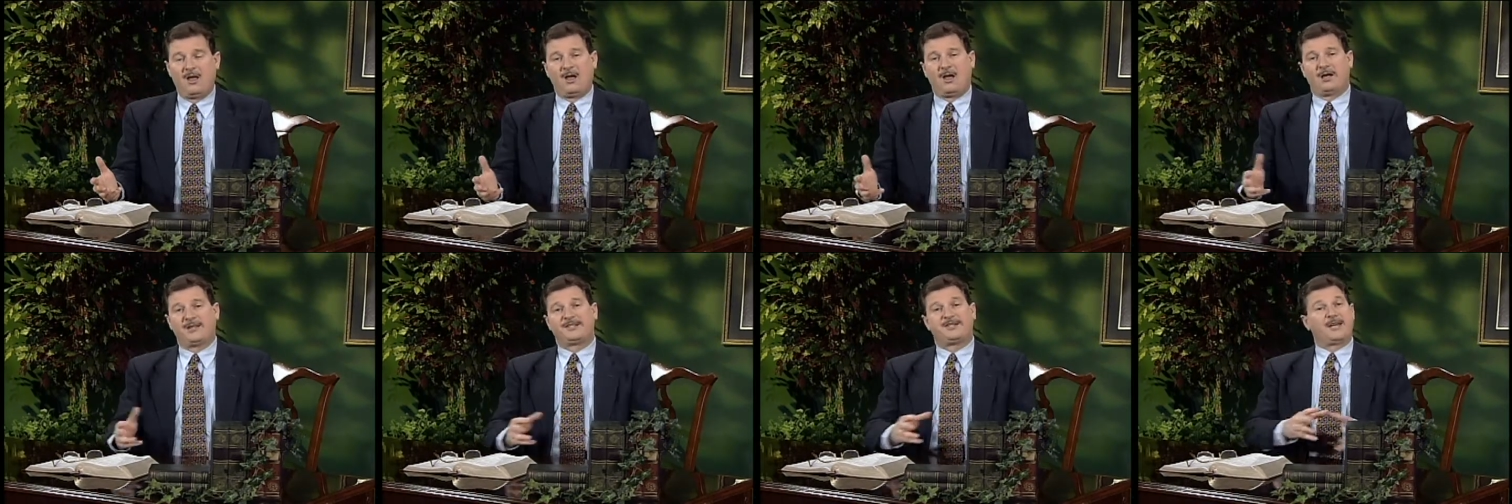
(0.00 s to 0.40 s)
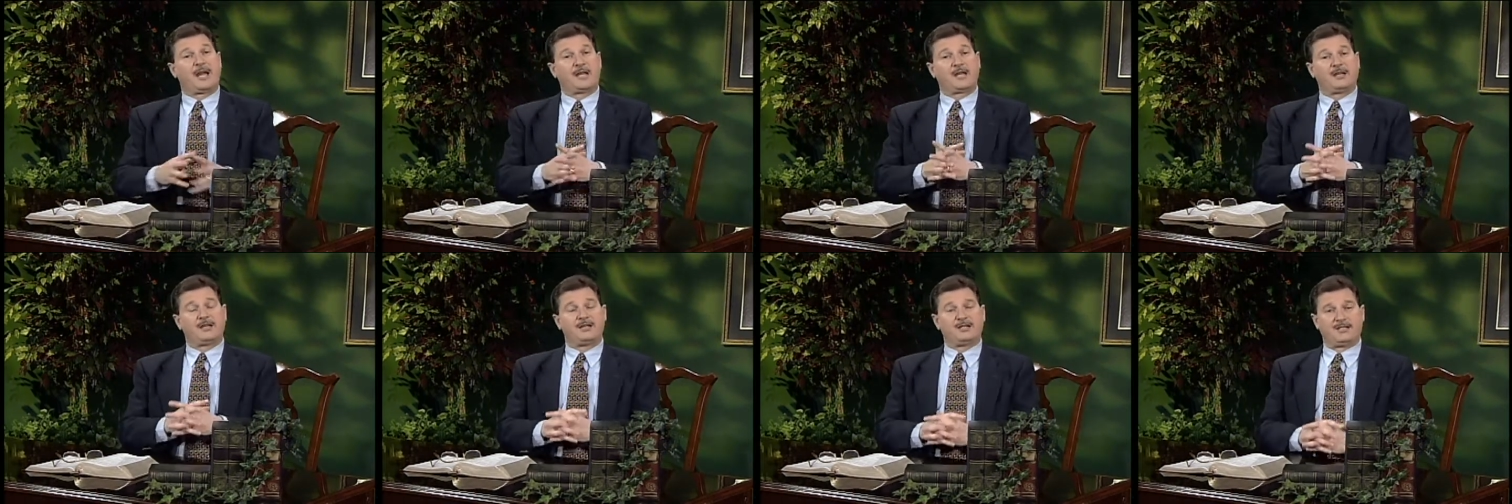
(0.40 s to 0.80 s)
A
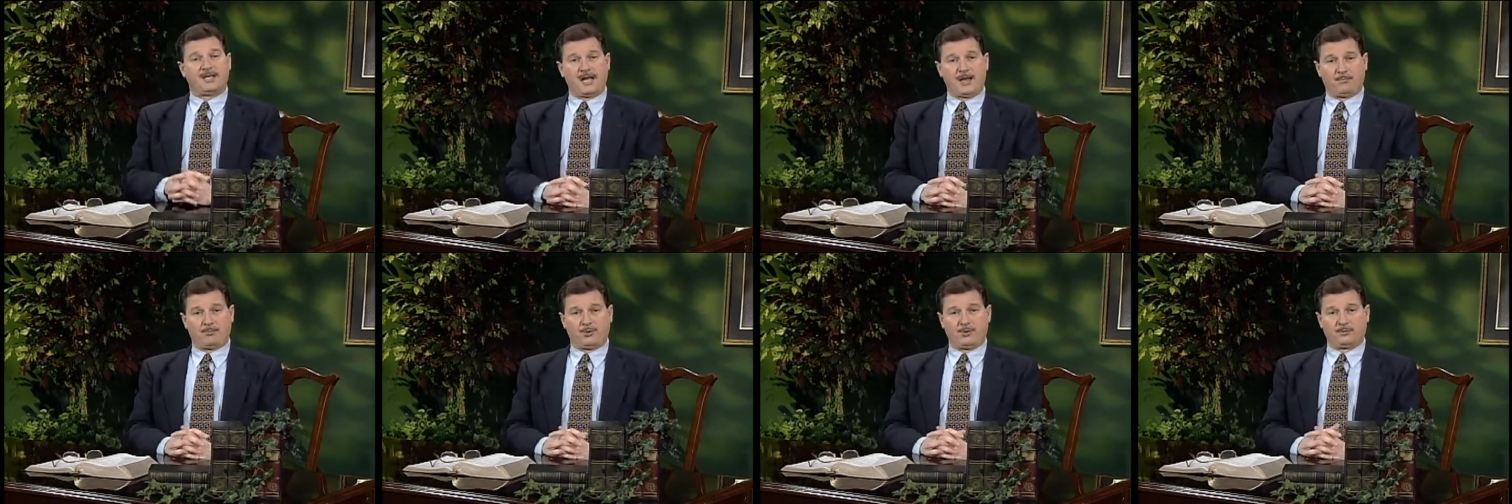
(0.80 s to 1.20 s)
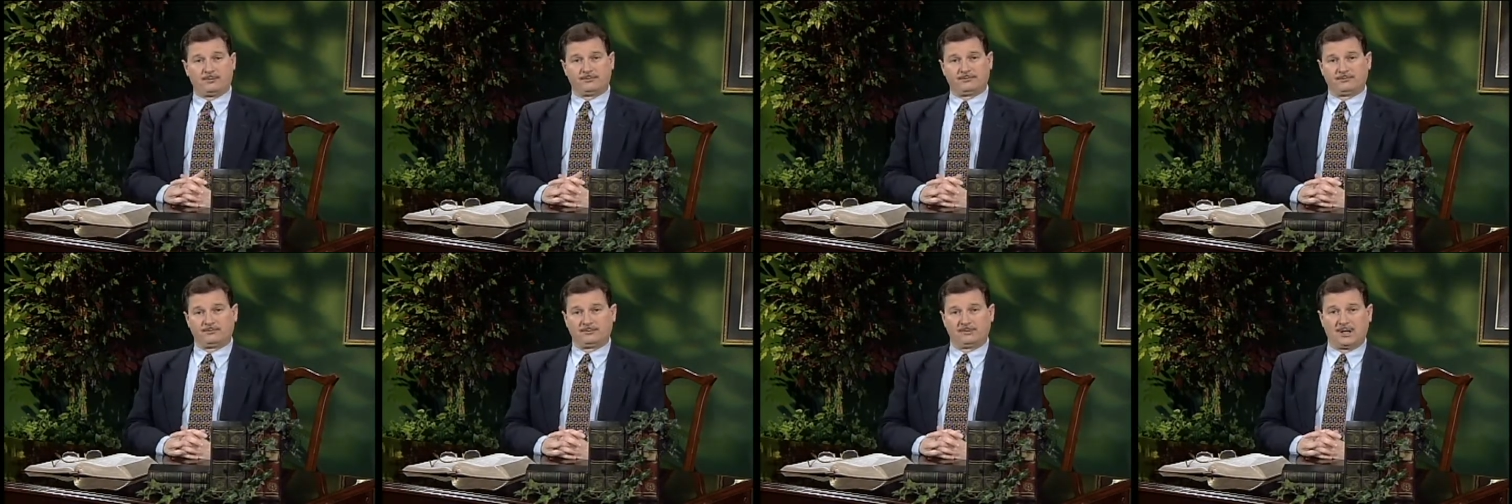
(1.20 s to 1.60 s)
second example
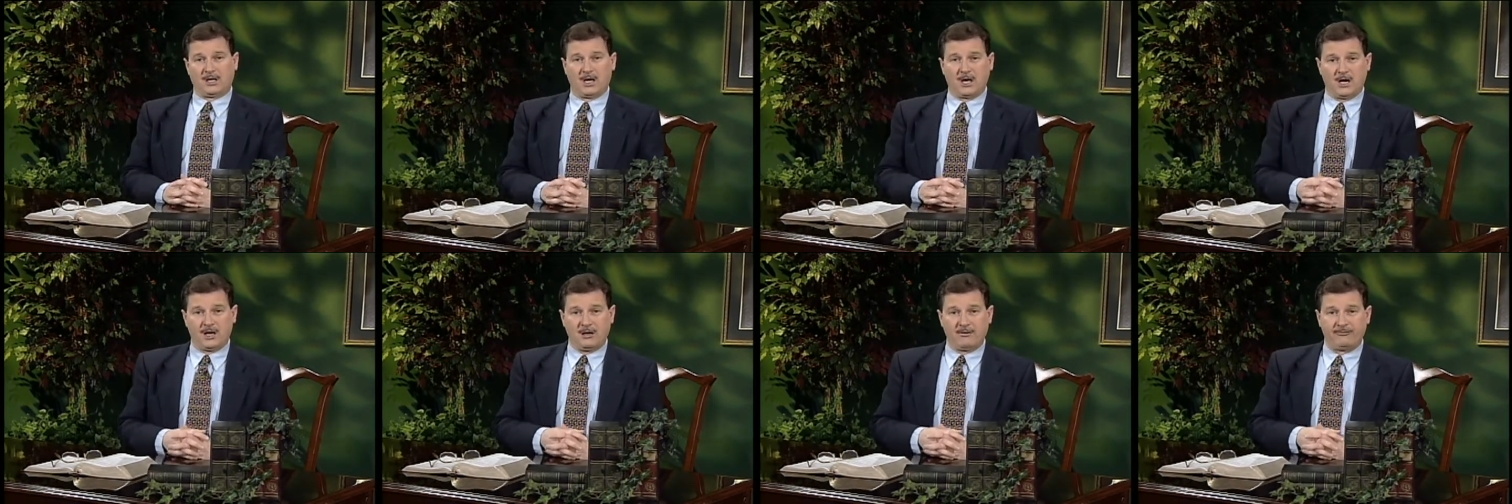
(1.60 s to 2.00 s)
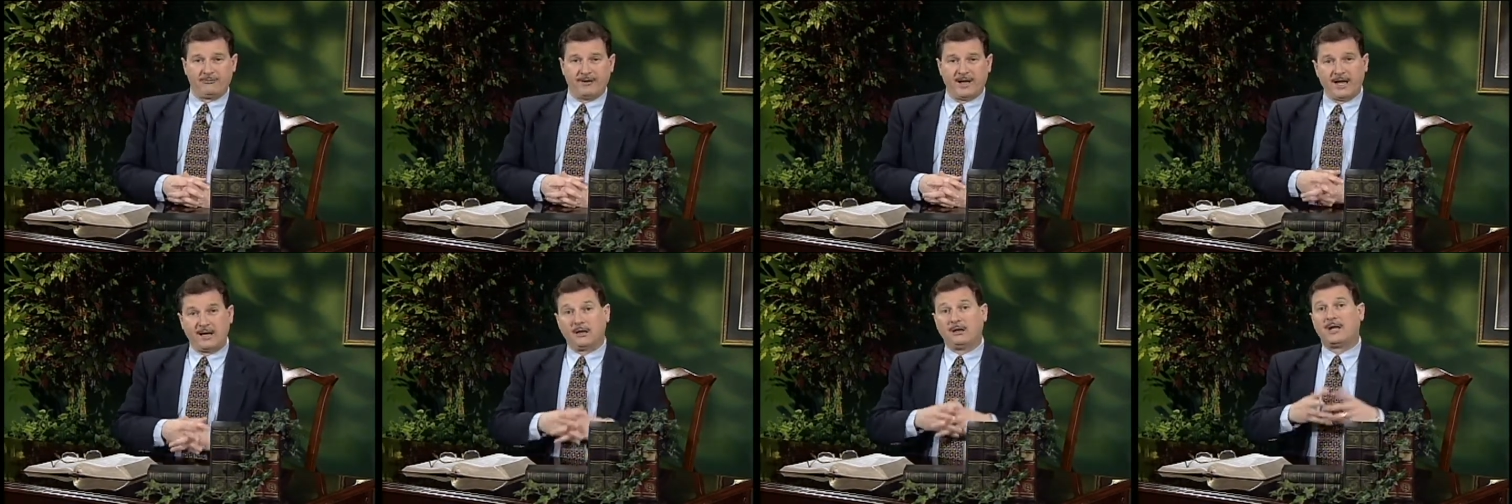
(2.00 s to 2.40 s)
of
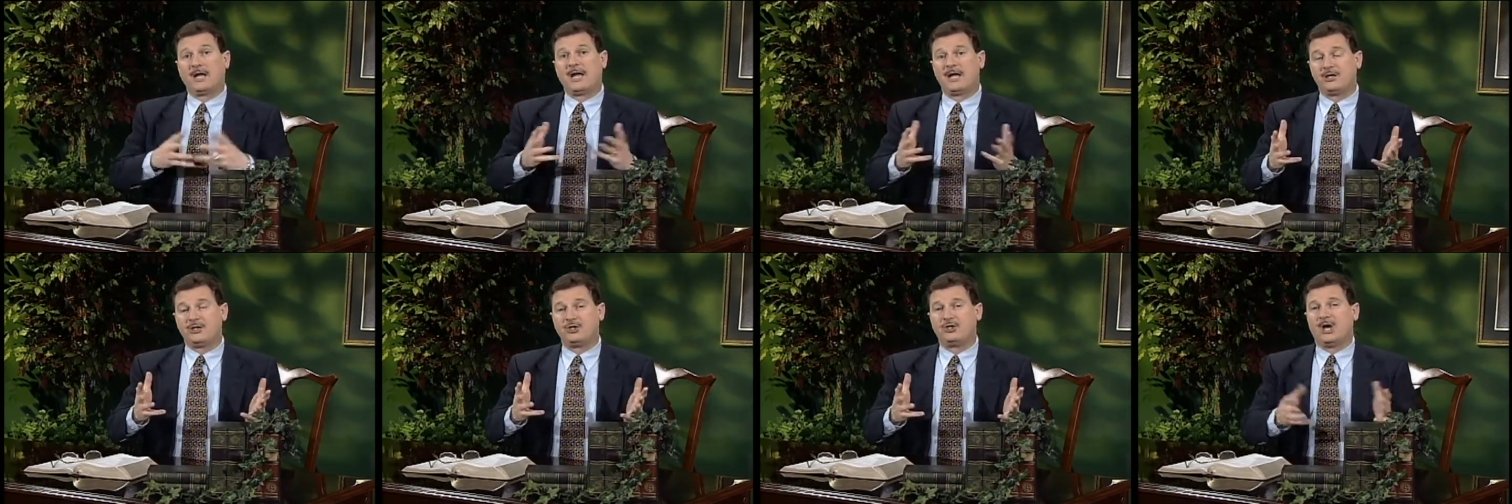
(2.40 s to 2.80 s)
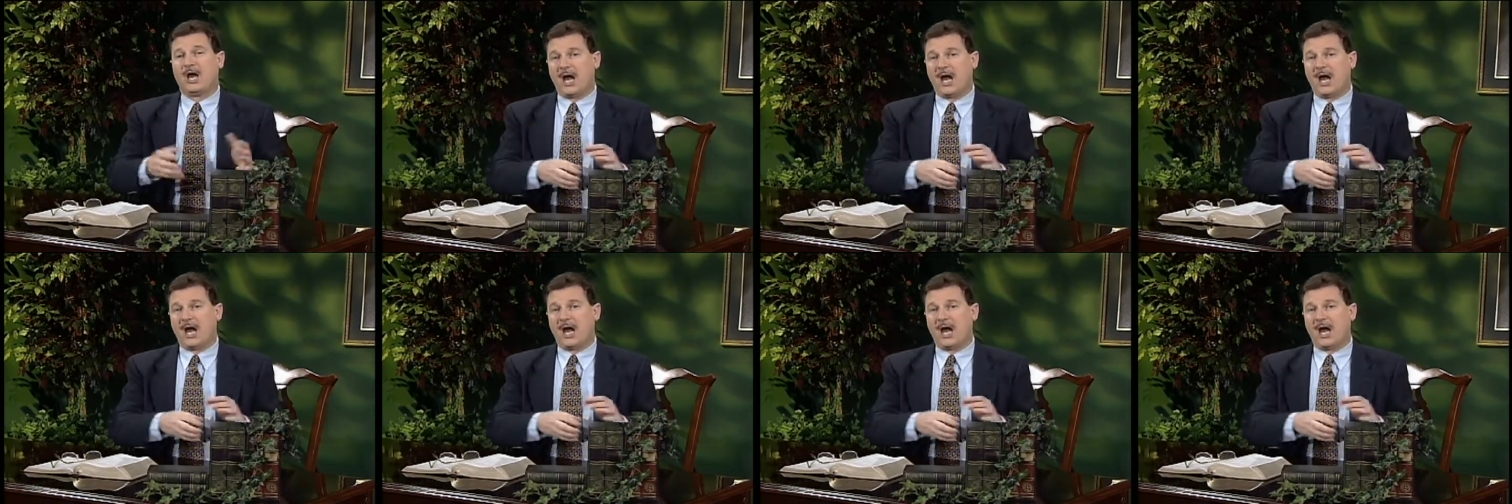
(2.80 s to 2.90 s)
an alleged